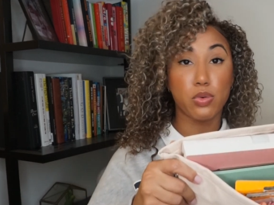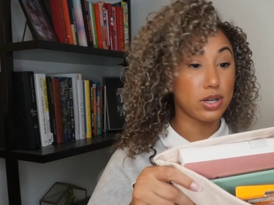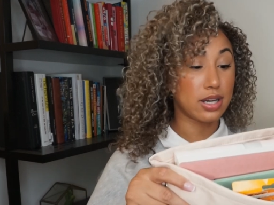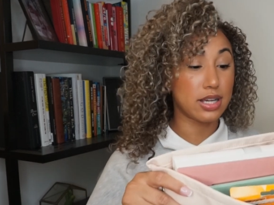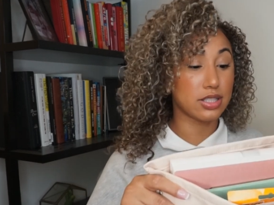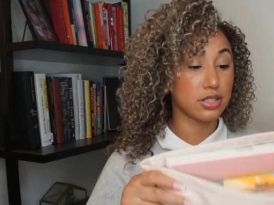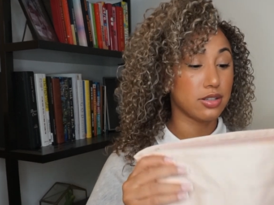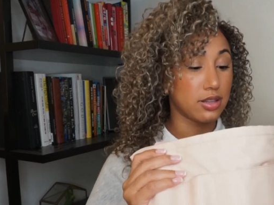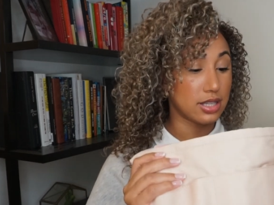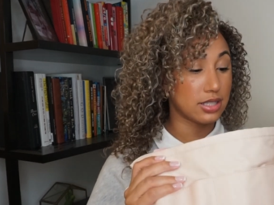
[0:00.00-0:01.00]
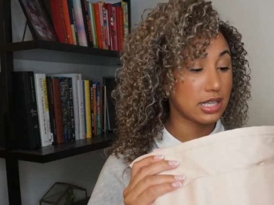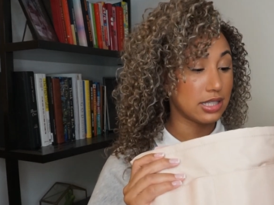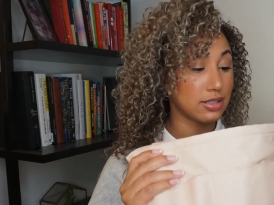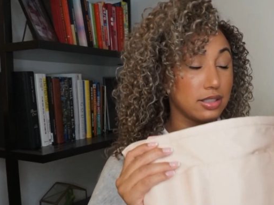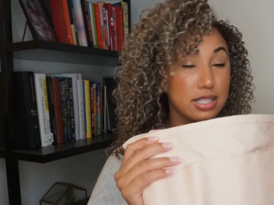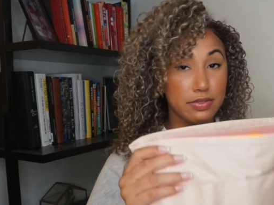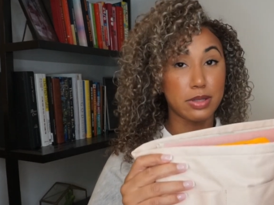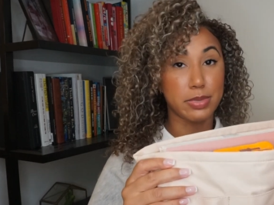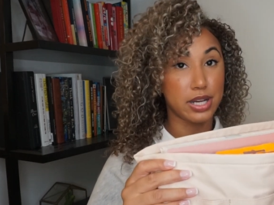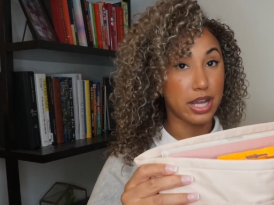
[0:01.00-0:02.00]
organizer. This has definitely
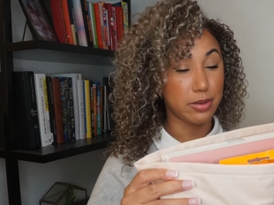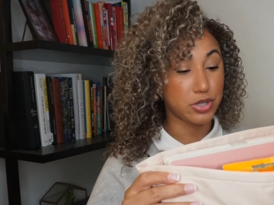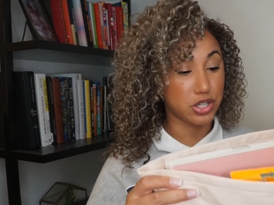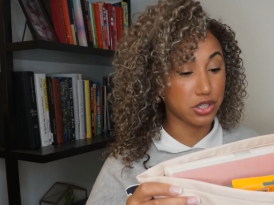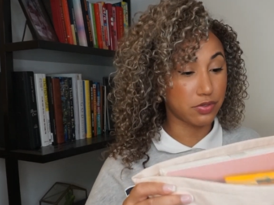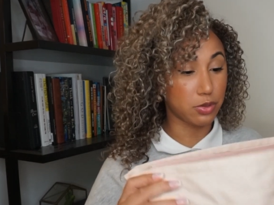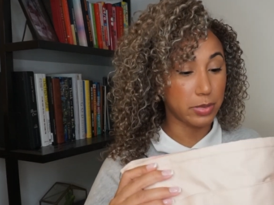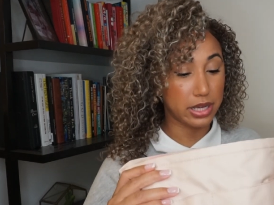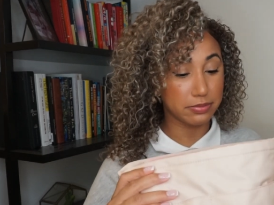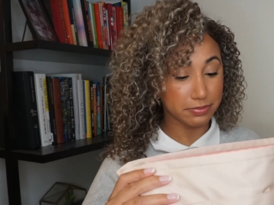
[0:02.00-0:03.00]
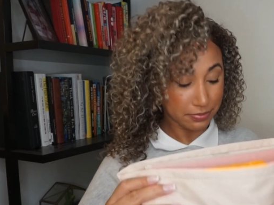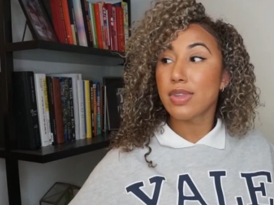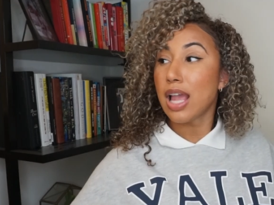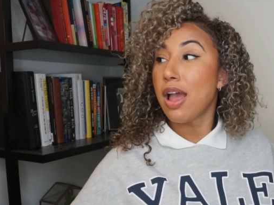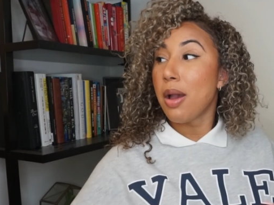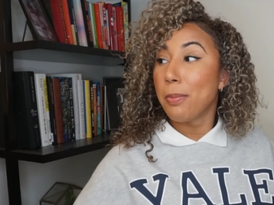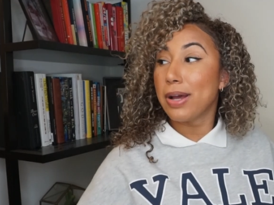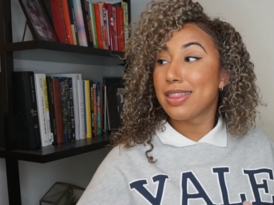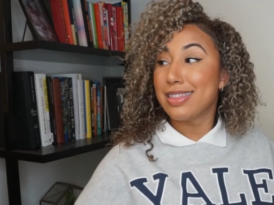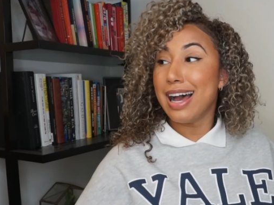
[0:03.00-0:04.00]
been a game changer for me.
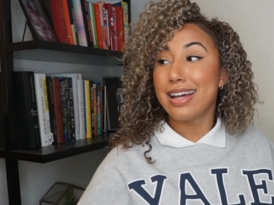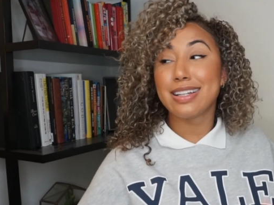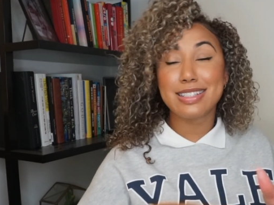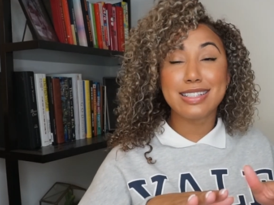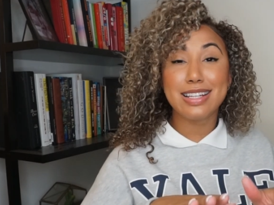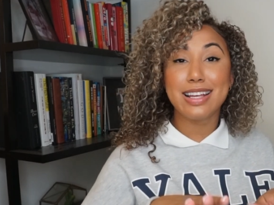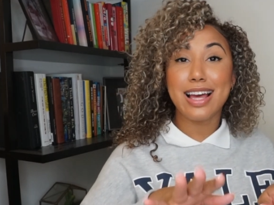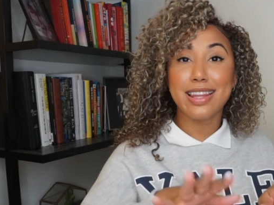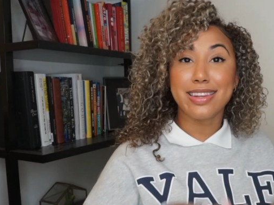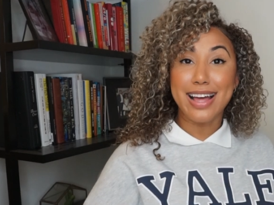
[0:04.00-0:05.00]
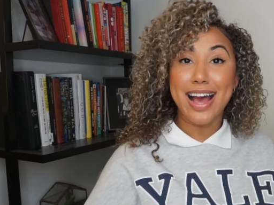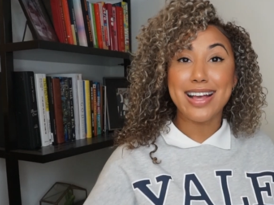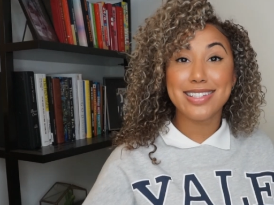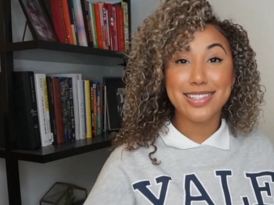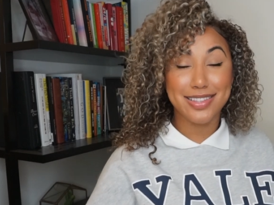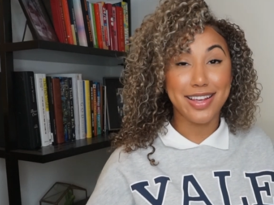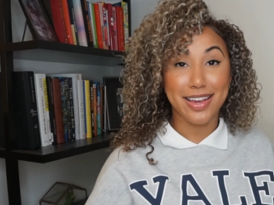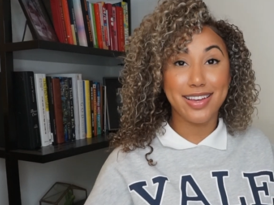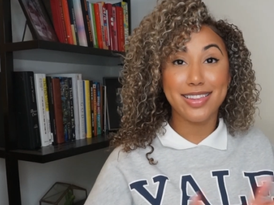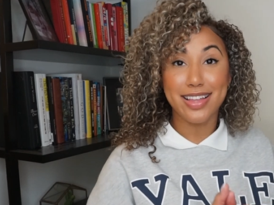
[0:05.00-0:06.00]
But that is the last
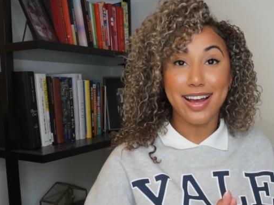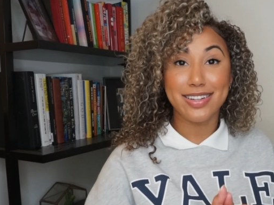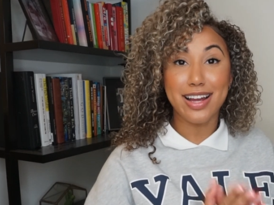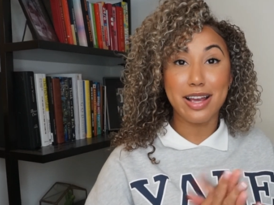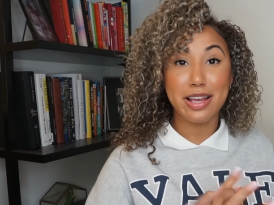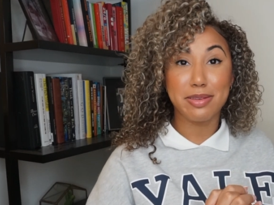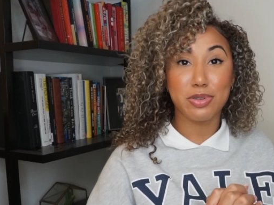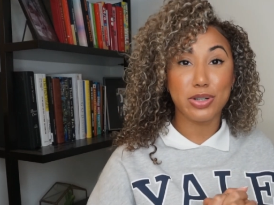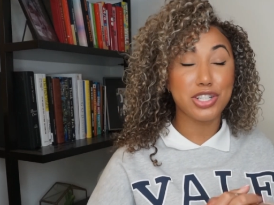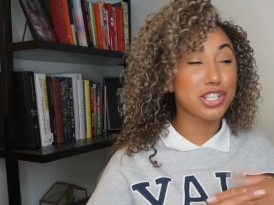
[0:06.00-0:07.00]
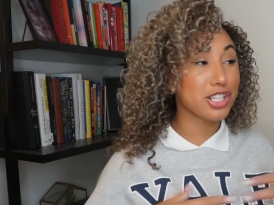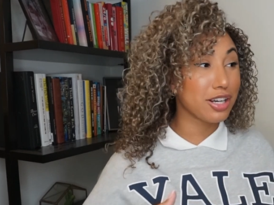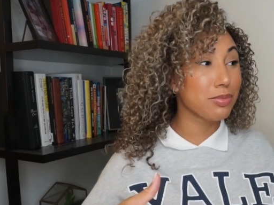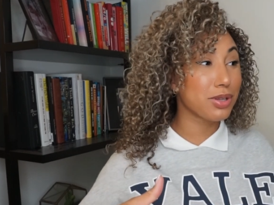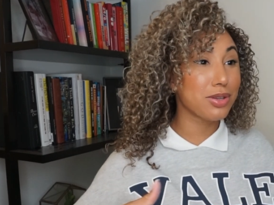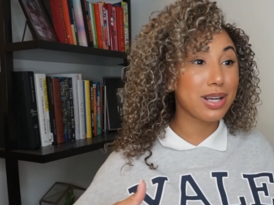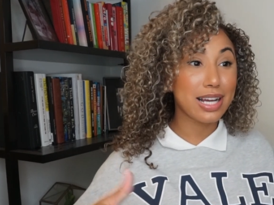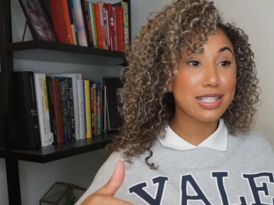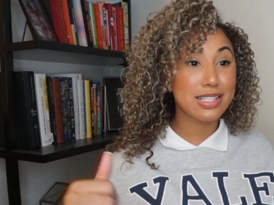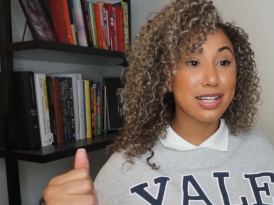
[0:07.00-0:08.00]
thing that I'm going to share with you
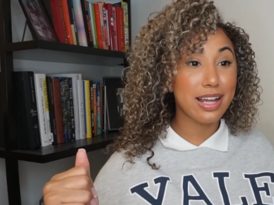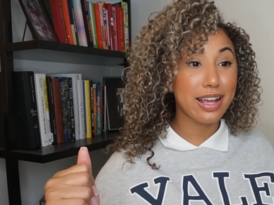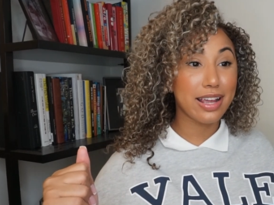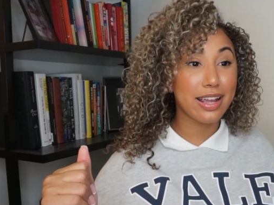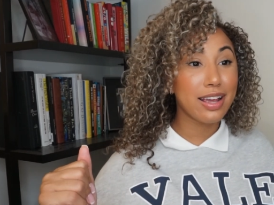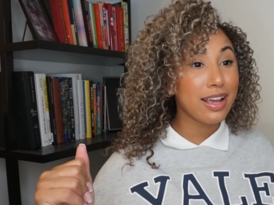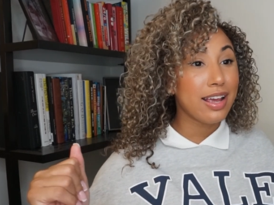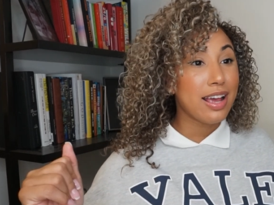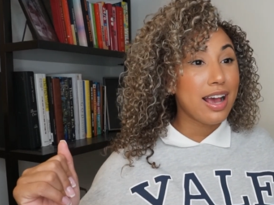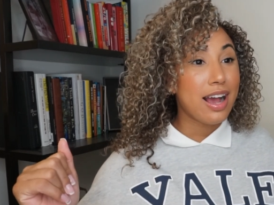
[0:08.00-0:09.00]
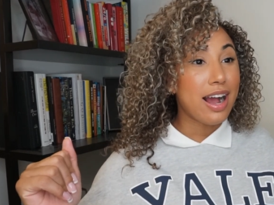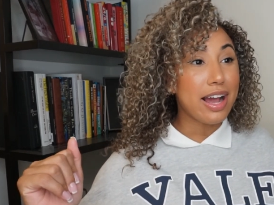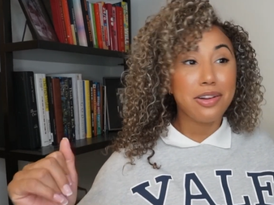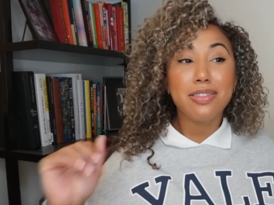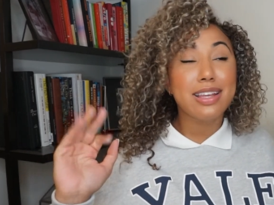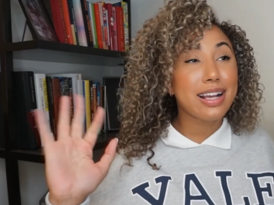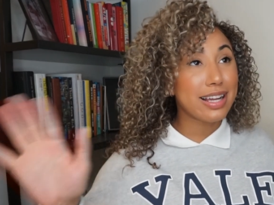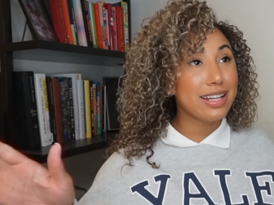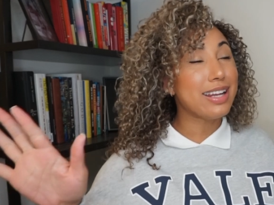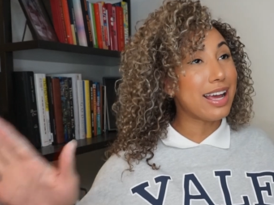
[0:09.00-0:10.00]
guys today. I don't think I
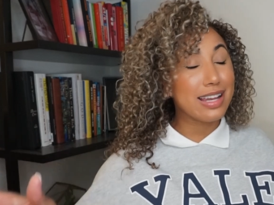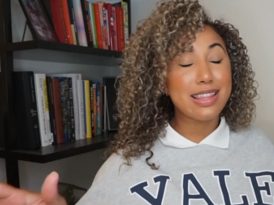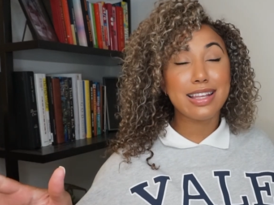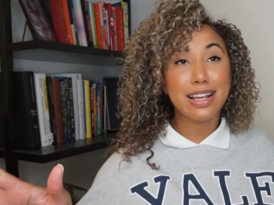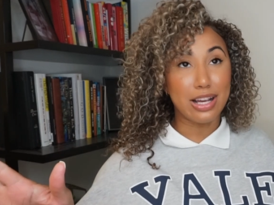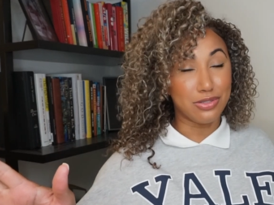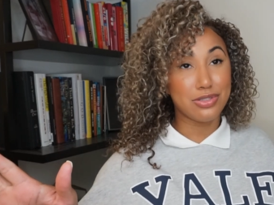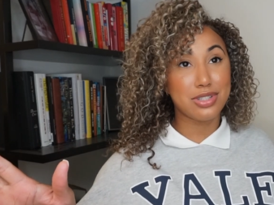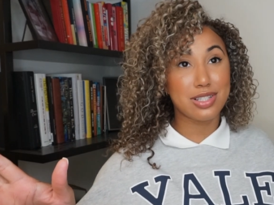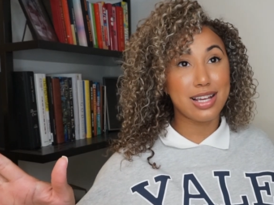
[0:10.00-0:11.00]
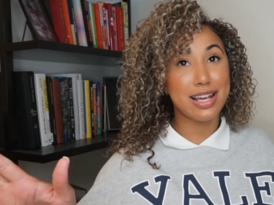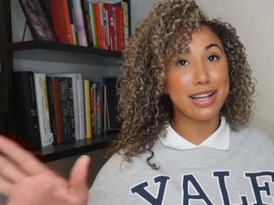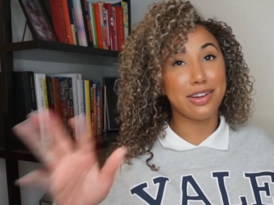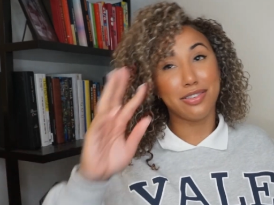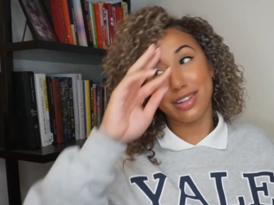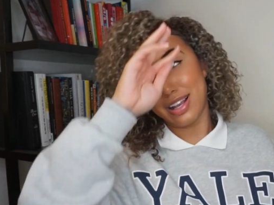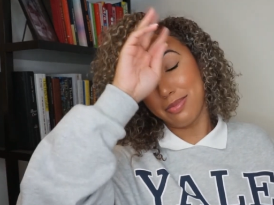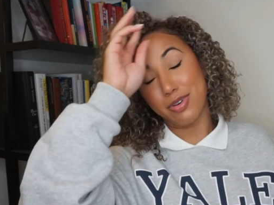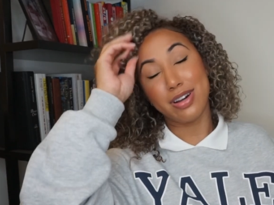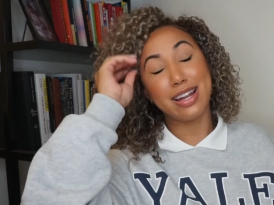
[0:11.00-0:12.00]
need anything else, and I don't think I
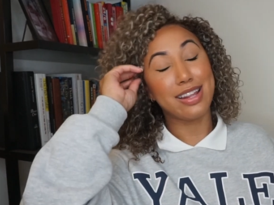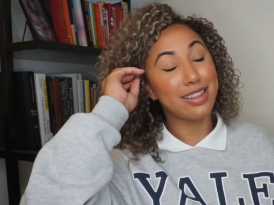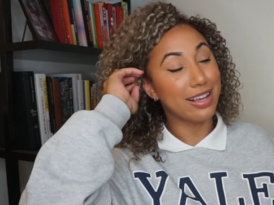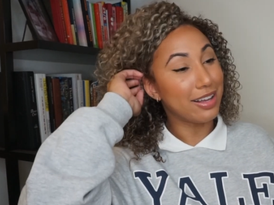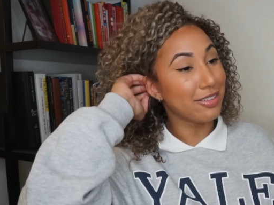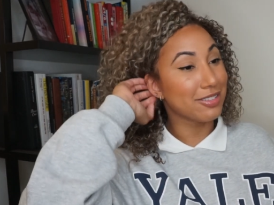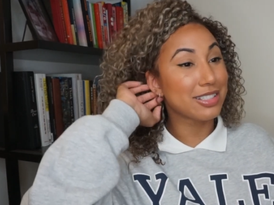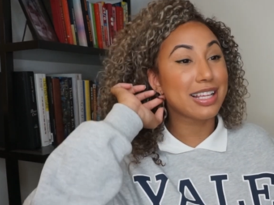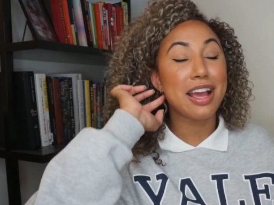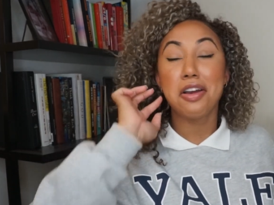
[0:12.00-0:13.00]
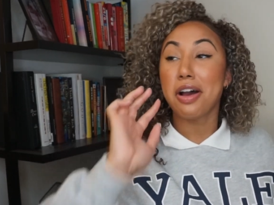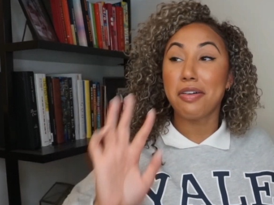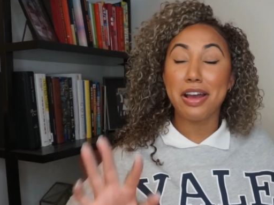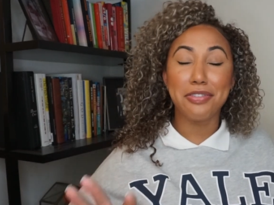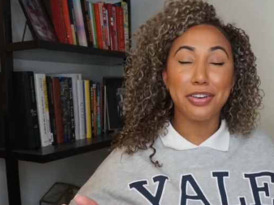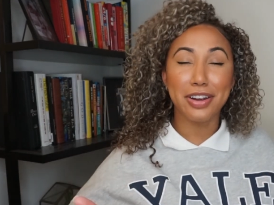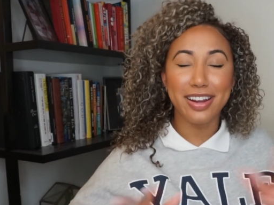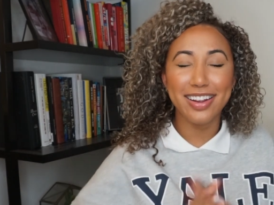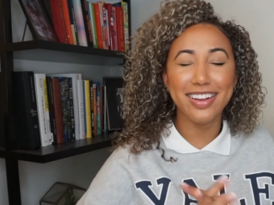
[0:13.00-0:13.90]
bought anything else. However,